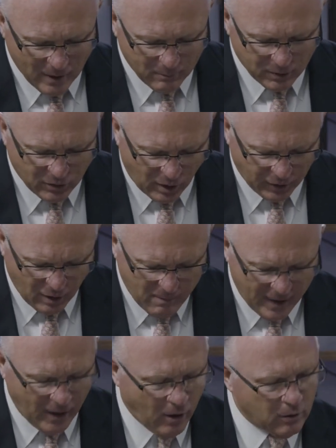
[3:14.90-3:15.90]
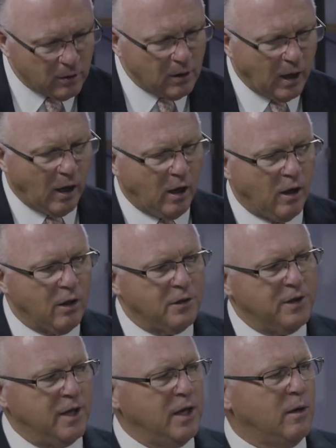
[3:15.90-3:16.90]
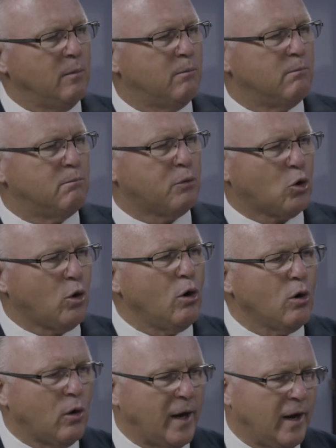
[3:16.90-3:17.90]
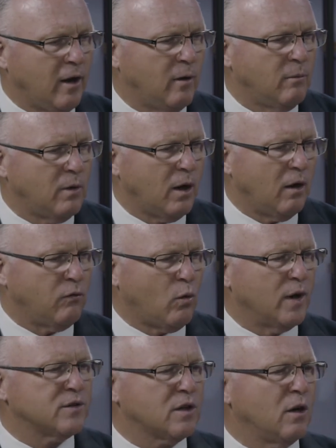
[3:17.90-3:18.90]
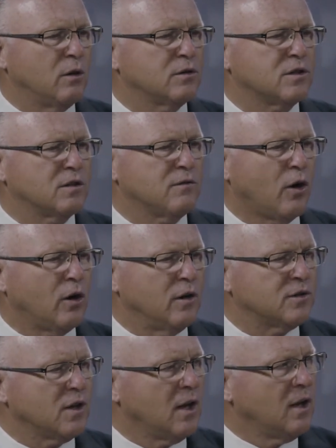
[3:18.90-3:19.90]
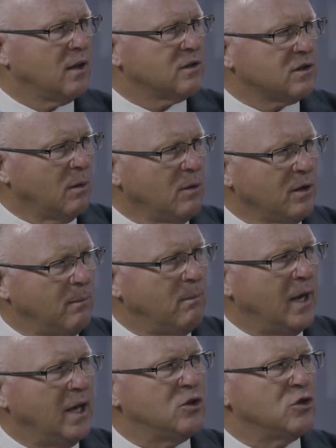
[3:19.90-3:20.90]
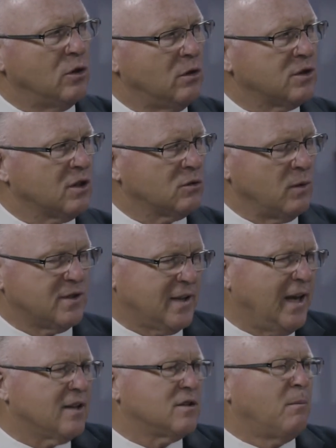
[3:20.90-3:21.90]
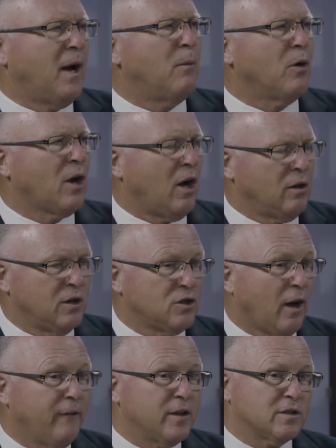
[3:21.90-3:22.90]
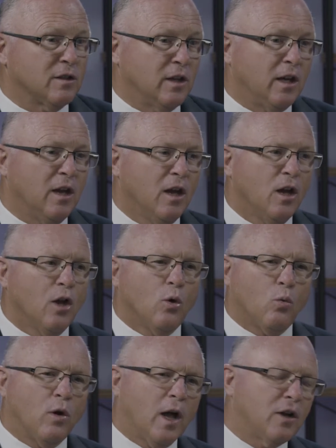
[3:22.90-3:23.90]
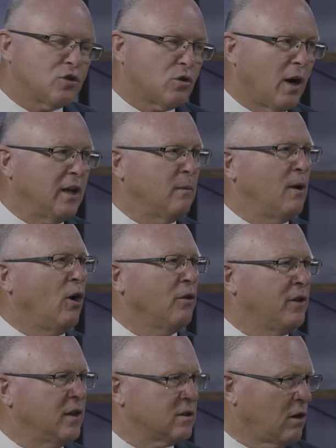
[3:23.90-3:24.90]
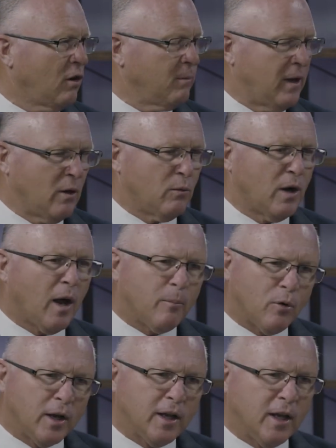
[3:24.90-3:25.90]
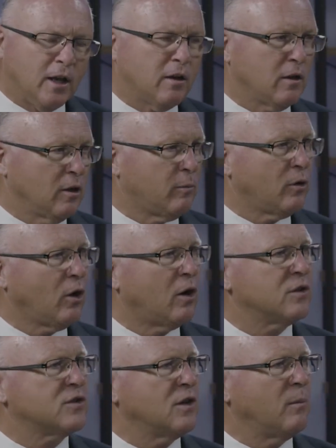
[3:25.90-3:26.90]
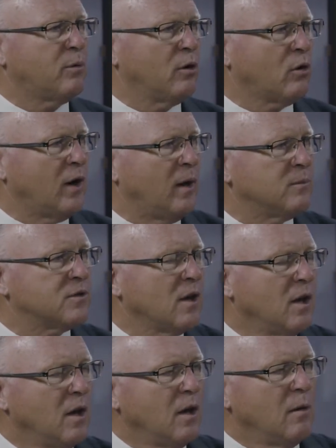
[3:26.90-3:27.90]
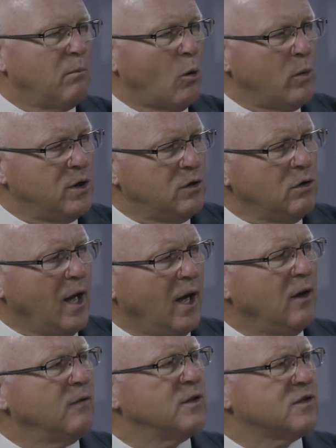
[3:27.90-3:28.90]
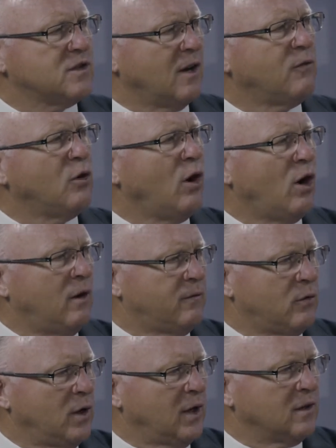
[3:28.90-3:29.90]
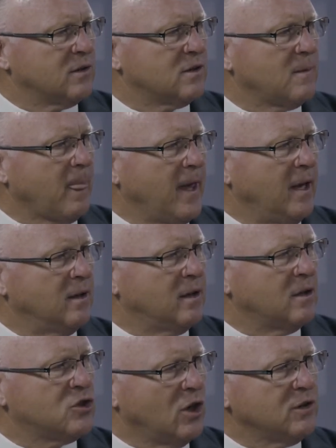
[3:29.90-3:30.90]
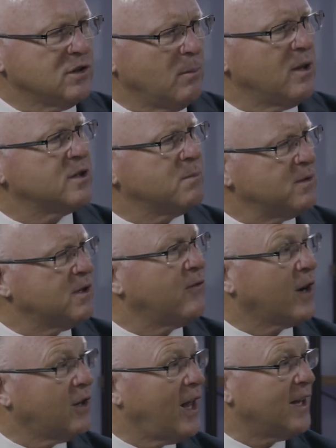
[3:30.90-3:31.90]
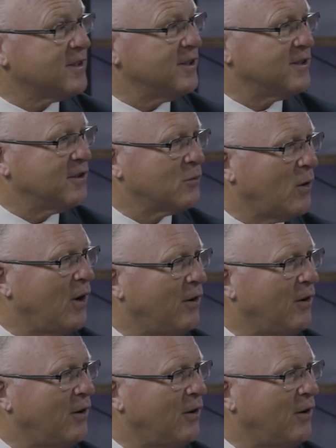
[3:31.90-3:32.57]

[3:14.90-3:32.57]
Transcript: but talk about uh, the program of West Coast as far as some of the majors, because we say it's a Bible college. Obviously, right. we're not trying to be all things to all men. We're not breaking into the liberal arts uh, programs, but we do have several offerings and uh, share some of the specific classes. sure, well.